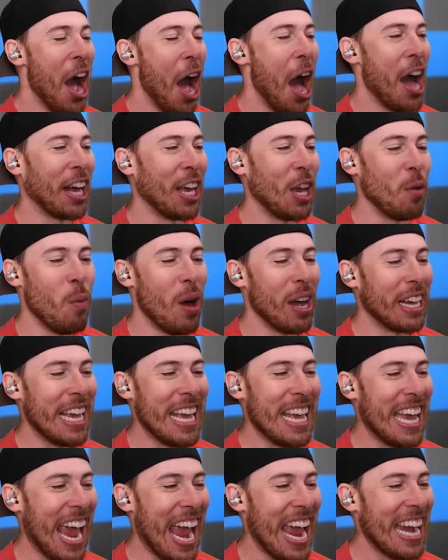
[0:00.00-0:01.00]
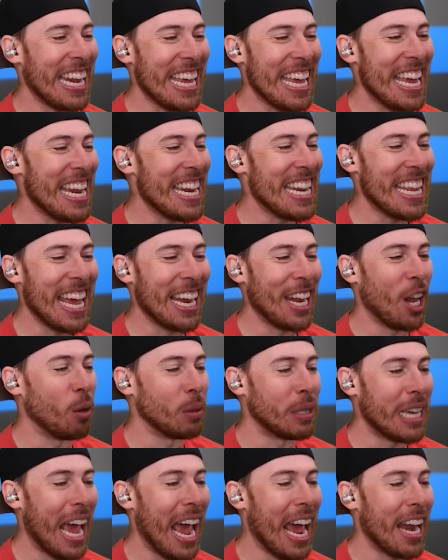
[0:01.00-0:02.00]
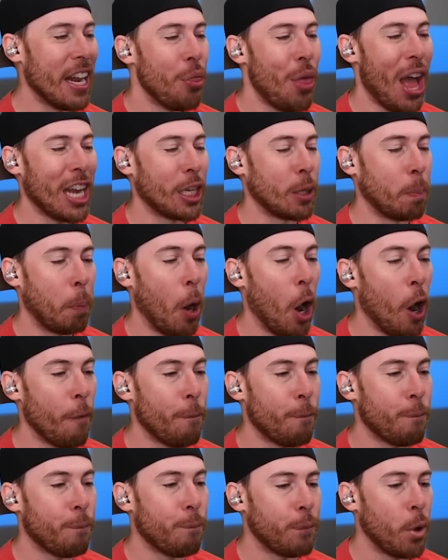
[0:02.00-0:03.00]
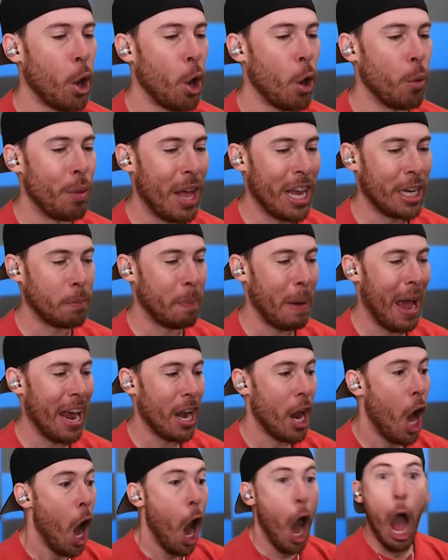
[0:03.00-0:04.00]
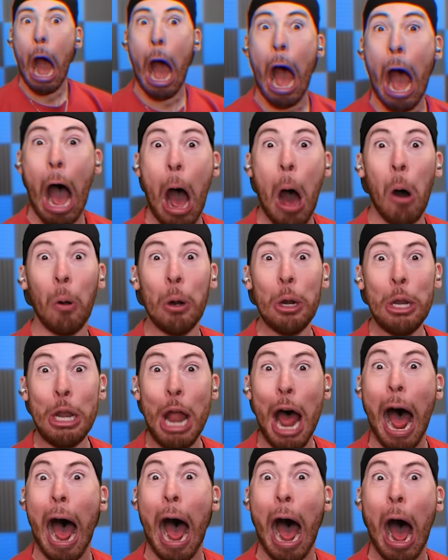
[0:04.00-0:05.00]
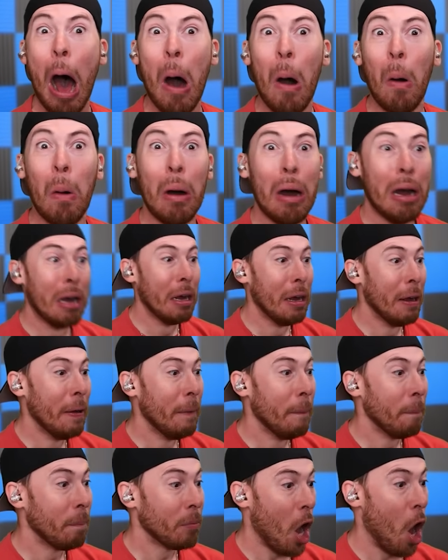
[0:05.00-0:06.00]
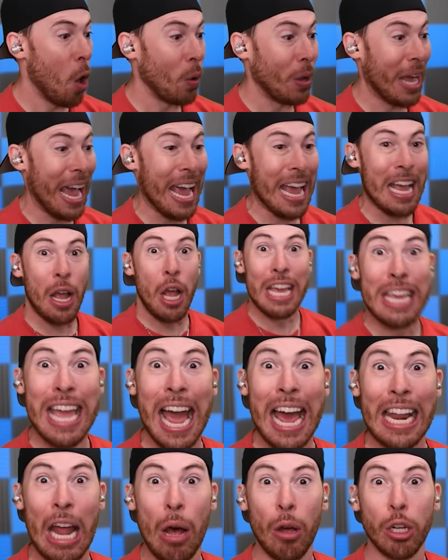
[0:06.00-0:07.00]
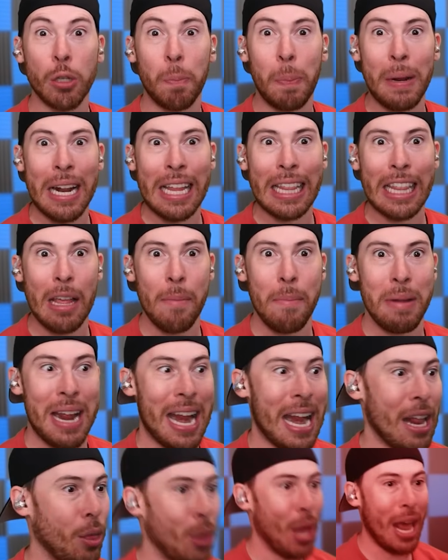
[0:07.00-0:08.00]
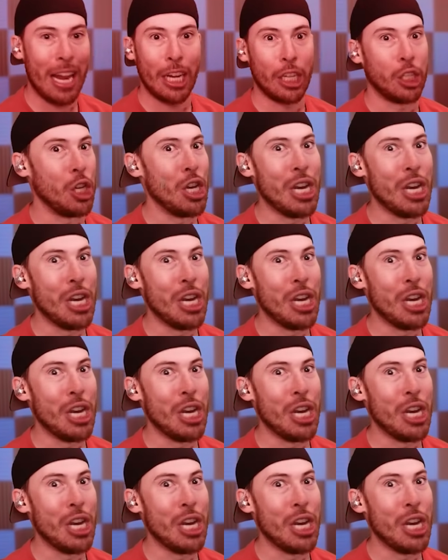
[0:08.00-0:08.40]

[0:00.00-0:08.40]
Huggy Wuggy can't eat Yellow's head. That's purple. Oh, that's bad. Oh, no! Okay, yellow's been eliminated. That is